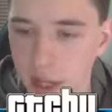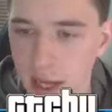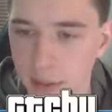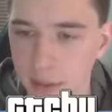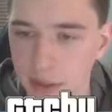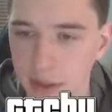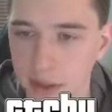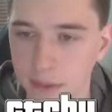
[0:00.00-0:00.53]

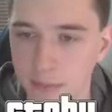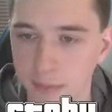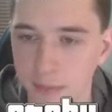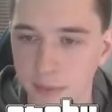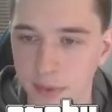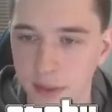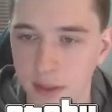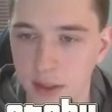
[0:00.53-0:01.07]
happened here.
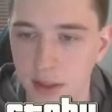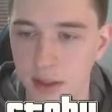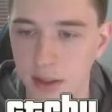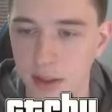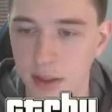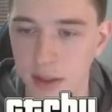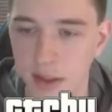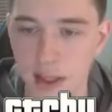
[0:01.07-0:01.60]

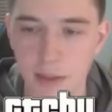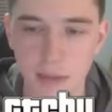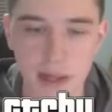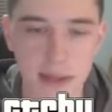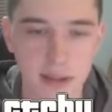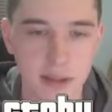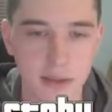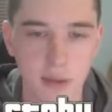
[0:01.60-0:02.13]
I keep
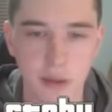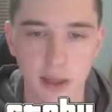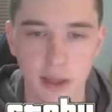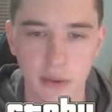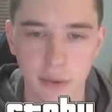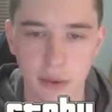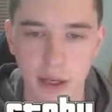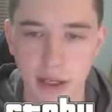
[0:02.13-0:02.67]
accidentally turning on
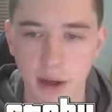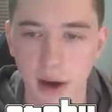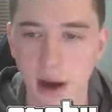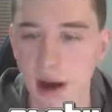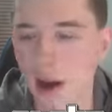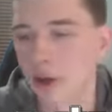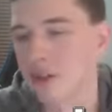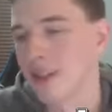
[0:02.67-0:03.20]
the radio.
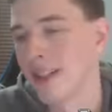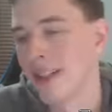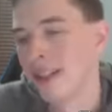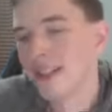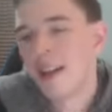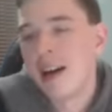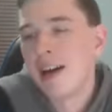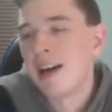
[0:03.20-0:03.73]
Oh, see,
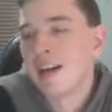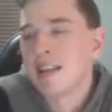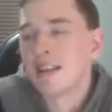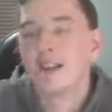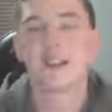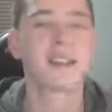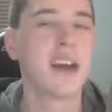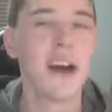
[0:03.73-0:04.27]
it's gone.
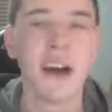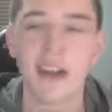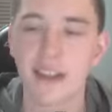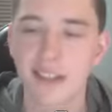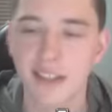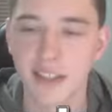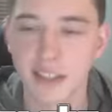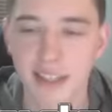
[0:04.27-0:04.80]
It's
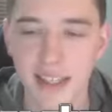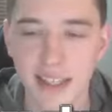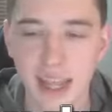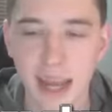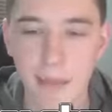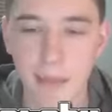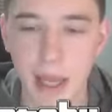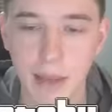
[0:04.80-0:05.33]
gone. Just like
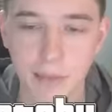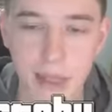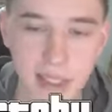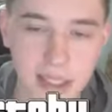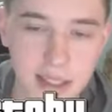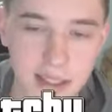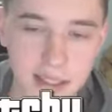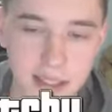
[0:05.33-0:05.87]
that,
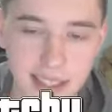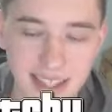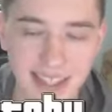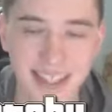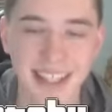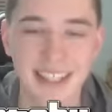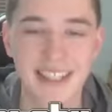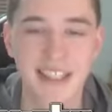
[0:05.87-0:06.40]
baby. It
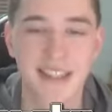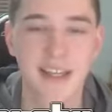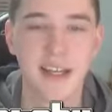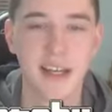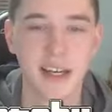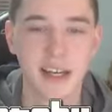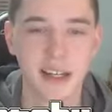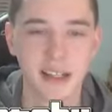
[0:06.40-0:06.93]
is
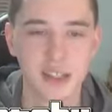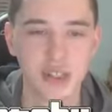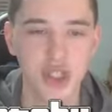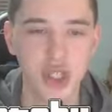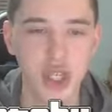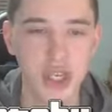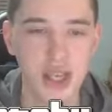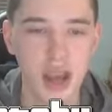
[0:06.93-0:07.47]

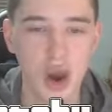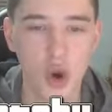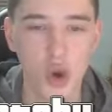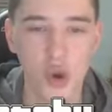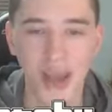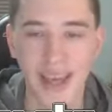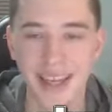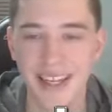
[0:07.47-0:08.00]
G O
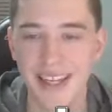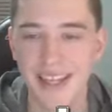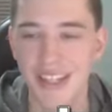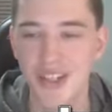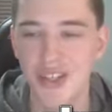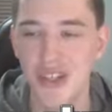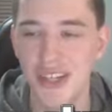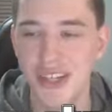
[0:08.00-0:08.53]
N
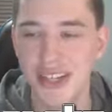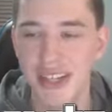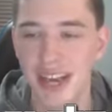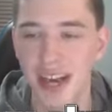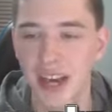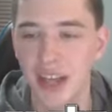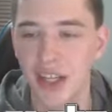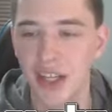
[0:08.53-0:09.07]
G,
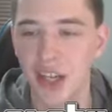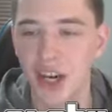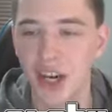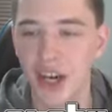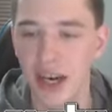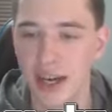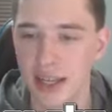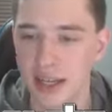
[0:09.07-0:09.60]

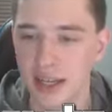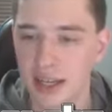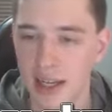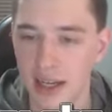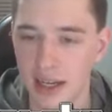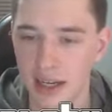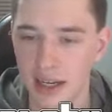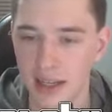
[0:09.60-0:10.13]
gone.
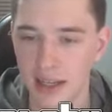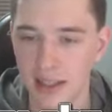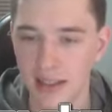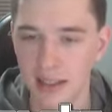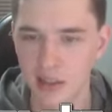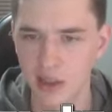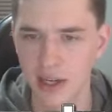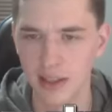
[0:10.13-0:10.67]
Uh,
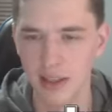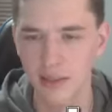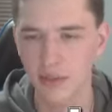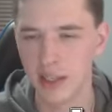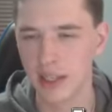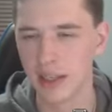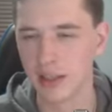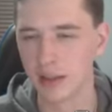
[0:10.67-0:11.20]
let's try
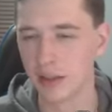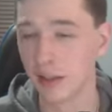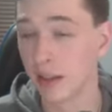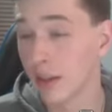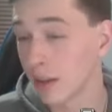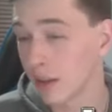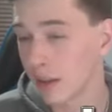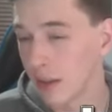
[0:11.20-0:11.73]
leaving it a
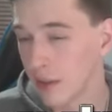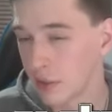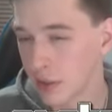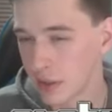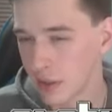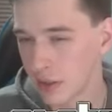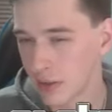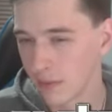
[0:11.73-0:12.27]
little
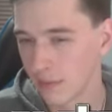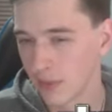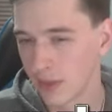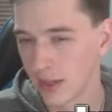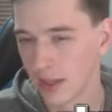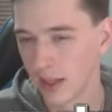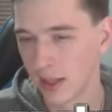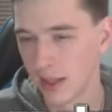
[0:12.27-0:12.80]
closer.
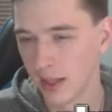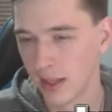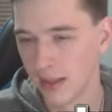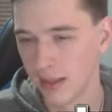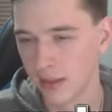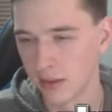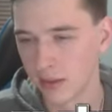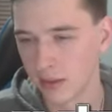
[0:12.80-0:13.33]
A
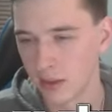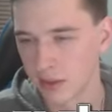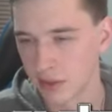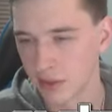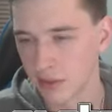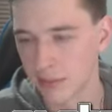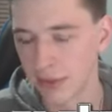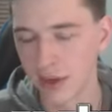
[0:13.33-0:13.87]
little
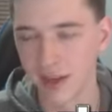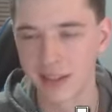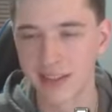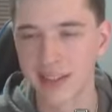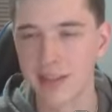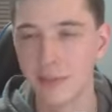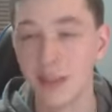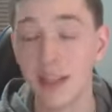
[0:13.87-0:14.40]
closer in
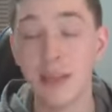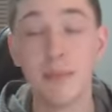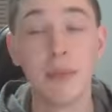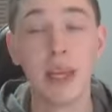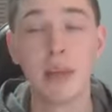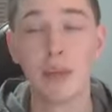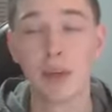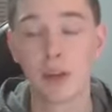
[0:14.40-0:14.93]
proximity.
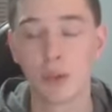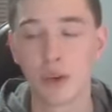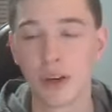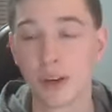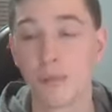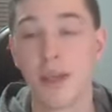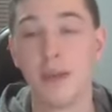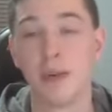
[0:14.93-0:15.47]
Maybe it'll
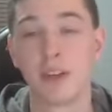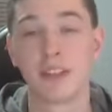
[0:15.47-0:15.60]
work. Maybe it'll